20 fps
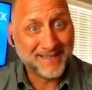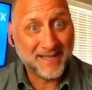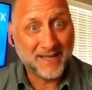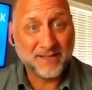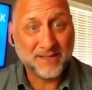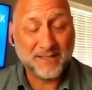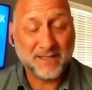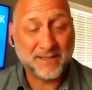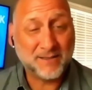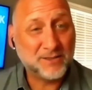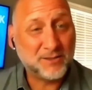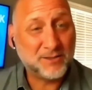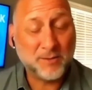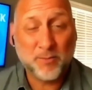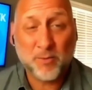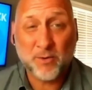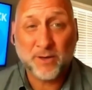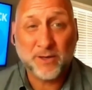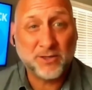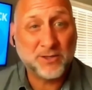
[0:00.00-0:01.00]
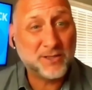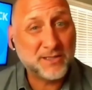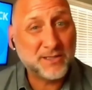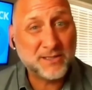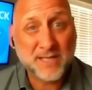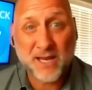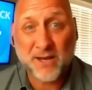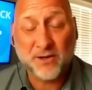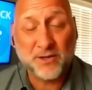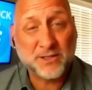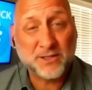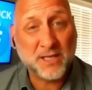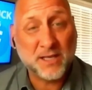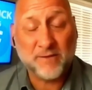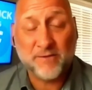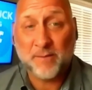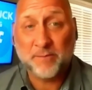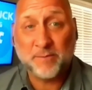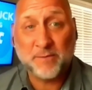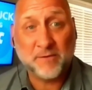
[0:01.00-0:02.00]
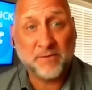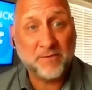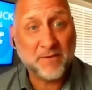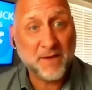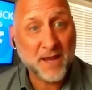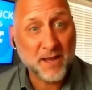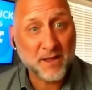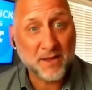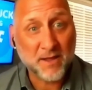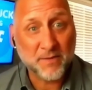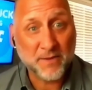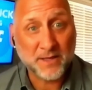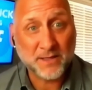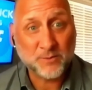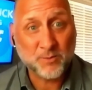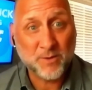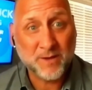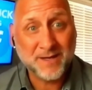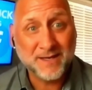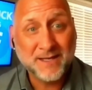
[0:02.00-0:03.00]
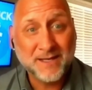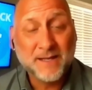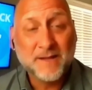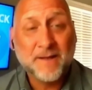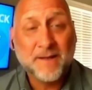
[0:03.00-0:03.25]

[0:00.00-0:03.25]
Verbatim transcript: And you're just setting yourself up to fail on this one.